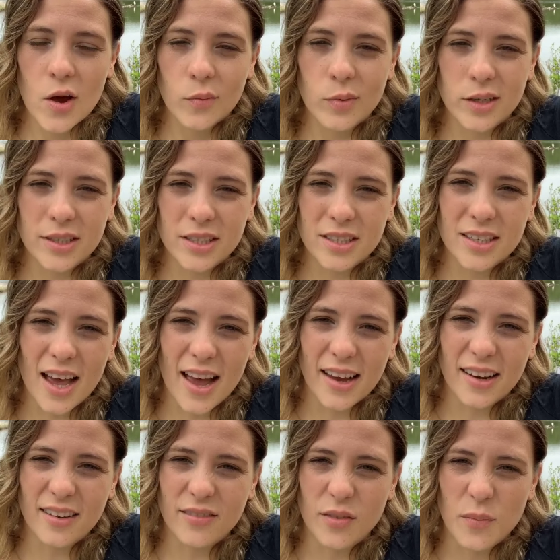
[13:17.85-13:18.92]
which is
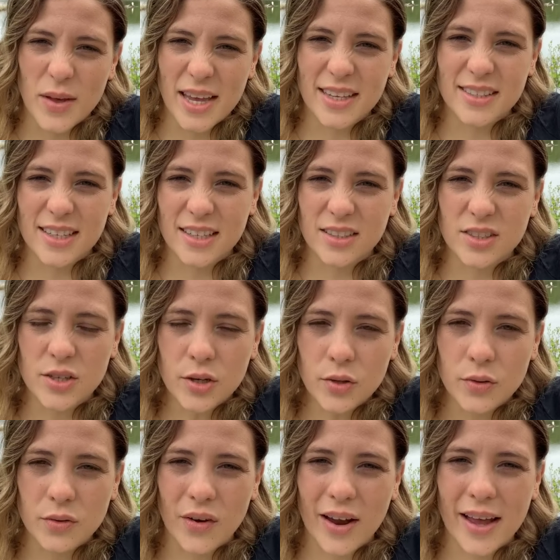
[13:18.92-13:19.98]
kind of amazing
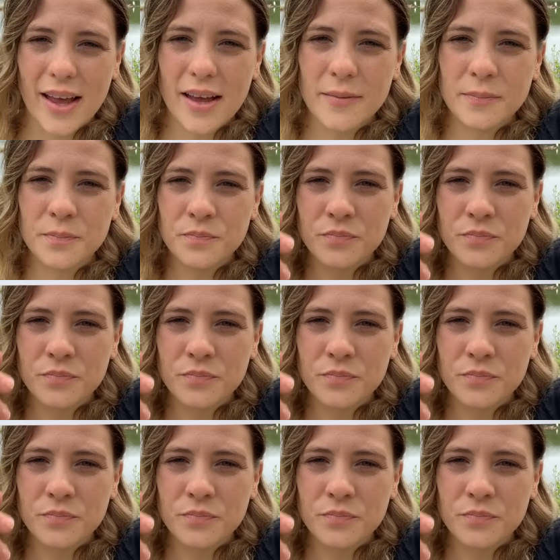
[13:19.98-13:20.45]
too, right?